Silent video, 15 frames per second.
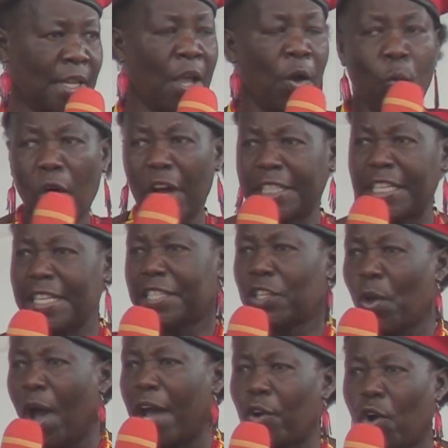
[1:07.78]
What is
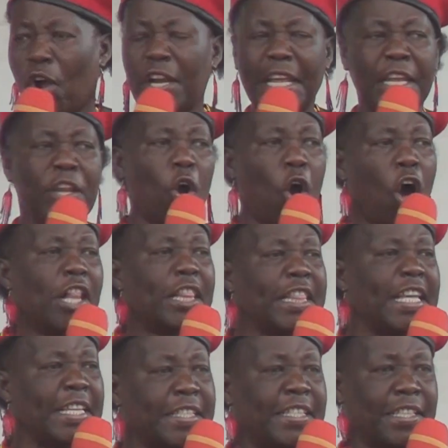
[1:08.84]
your role in all
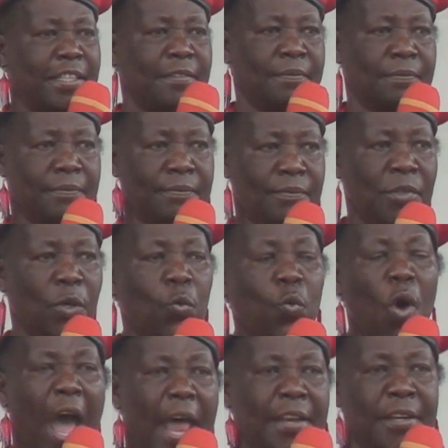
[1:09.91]
this?
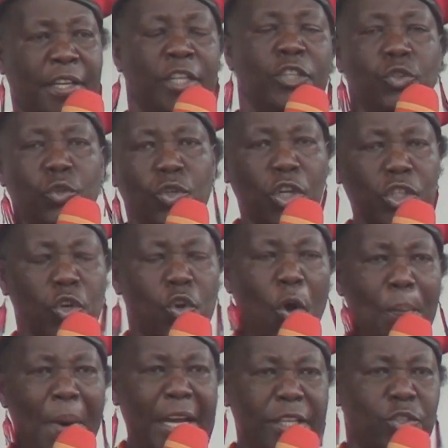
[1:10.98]
One, do not
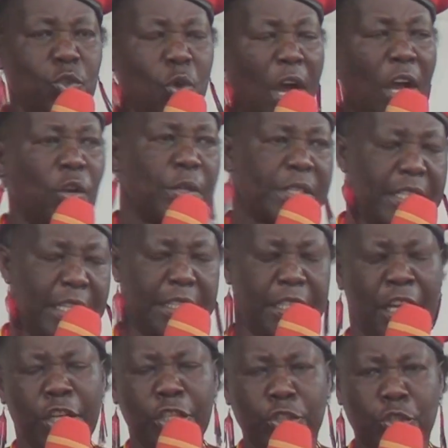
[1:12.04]
go back to your closet.
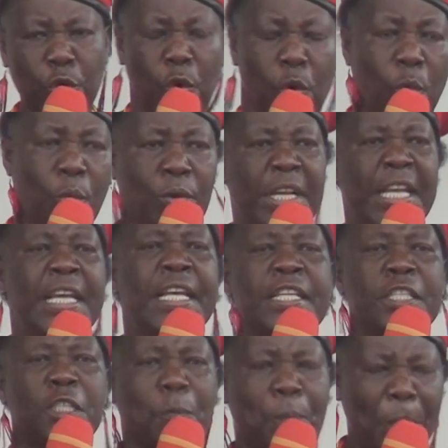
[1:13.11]
Two,
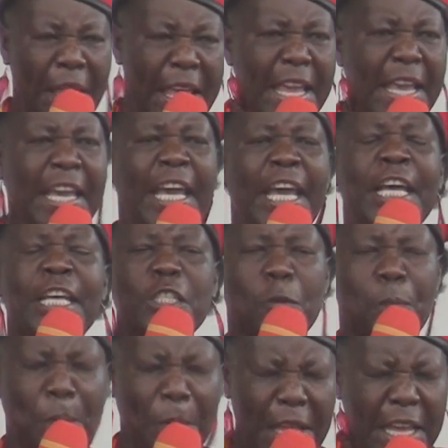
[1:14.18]
speak,
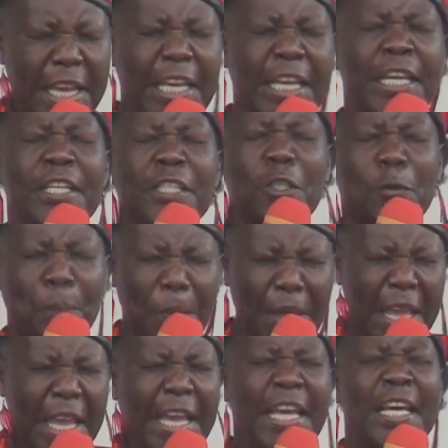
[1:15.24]
speak,
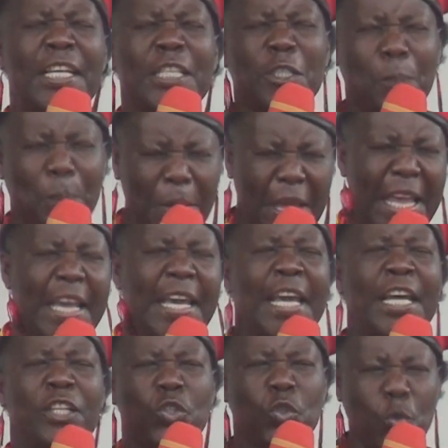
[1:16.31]
speak, speak,
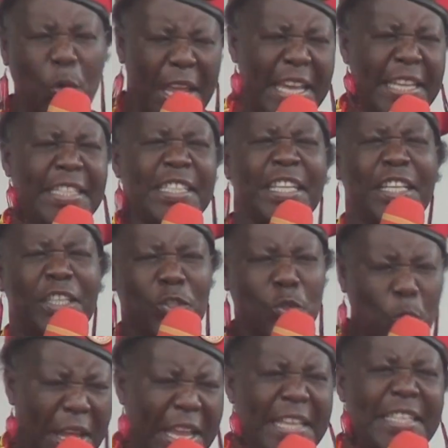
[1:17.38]
tweet,
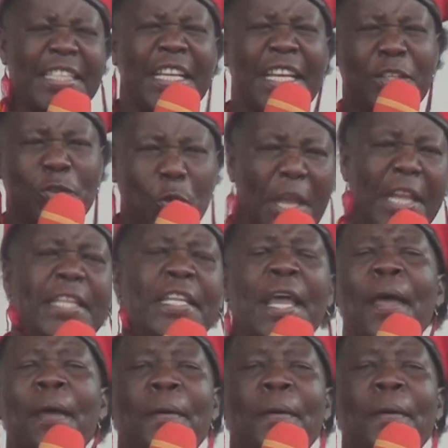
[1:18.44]
tweet, tweet.